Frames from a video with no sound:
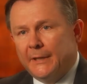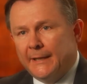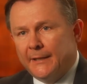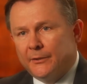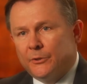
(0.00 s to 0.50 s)

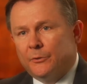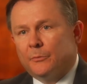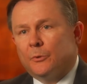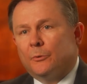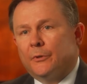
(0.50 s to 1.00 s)
Getting to
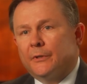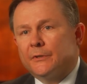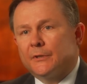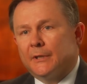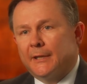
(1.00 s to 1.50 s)

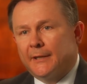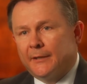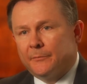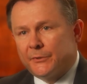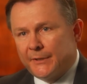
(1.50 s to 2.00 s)
employees, letting
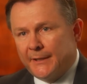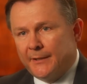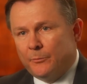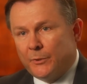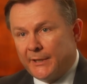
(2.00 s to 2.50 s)
them
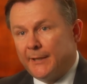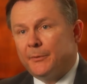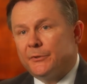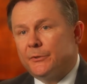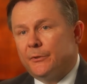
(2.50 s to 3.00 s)
see what
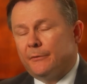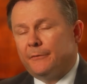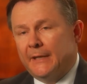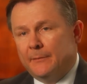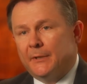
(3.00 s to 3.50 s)
happens to a
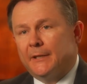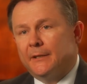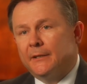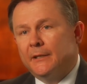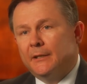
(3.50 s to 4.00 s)

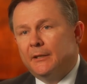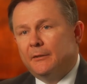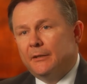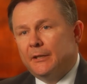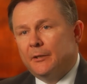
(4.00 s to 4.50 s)
family
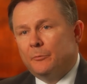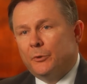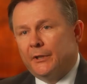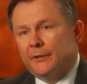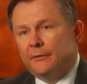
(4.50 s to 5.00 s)

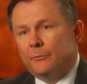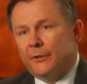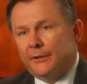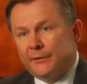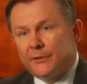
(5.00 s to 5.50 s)

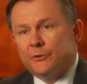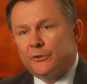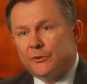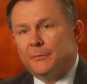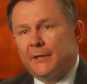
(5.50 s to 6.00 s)
when a
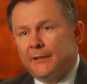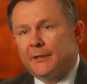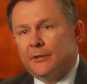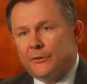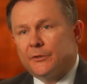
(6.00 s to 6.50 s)
decision's made
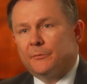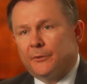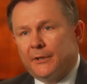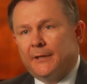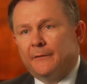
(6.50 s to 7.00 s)
that cost them
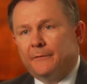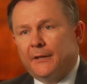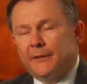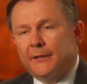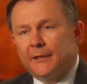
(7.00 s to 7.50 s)
their life,
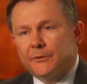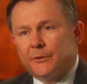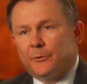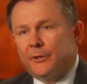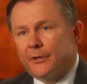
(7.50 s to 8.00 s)
I think is
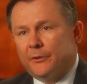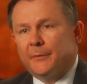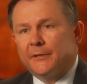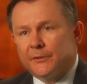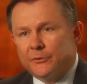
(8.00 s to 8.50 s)
the critical
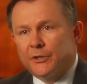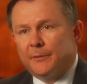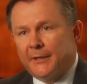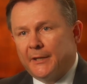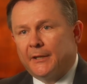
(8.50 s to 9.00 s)
message
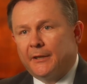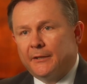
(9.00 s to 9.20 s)
coming out of